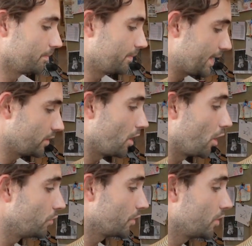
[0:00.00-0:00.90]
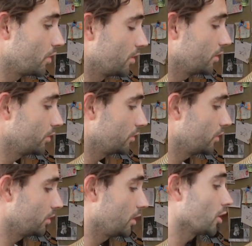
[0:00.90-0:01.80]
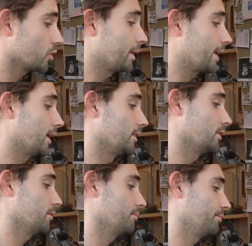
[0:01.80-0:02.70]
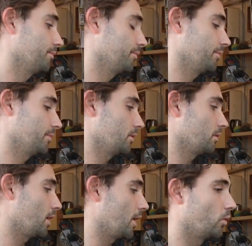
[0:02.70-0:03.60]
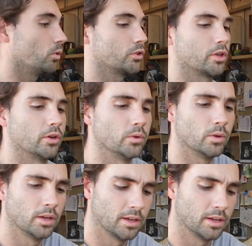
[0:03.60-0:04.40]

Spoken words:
then over the last weekend I also